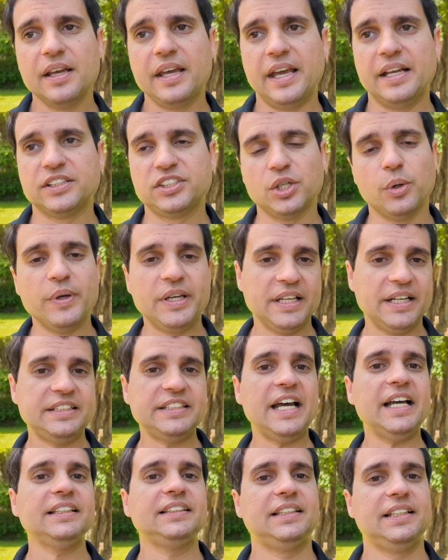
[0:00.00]
And so we can
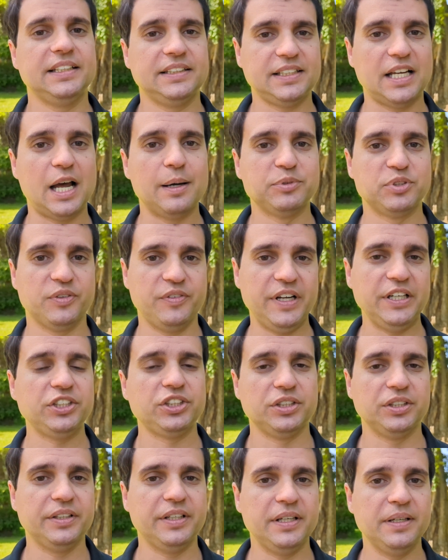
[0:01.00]
test this
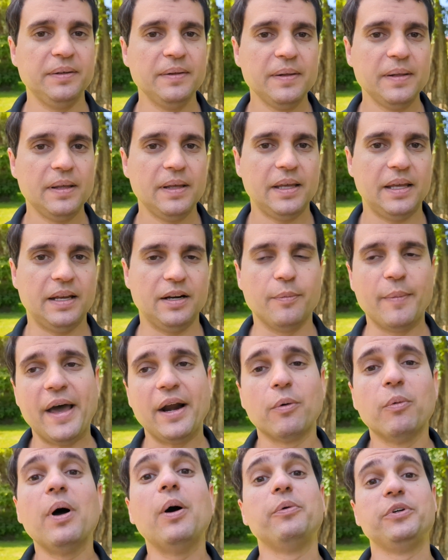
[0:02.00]
observationally, and no
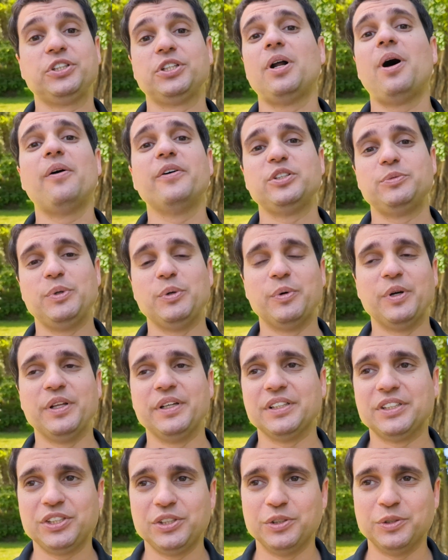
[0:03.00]
matter what, we should always be
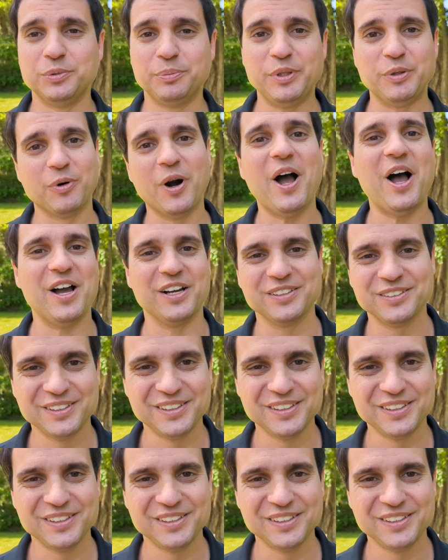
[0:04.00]
willing to be wrong.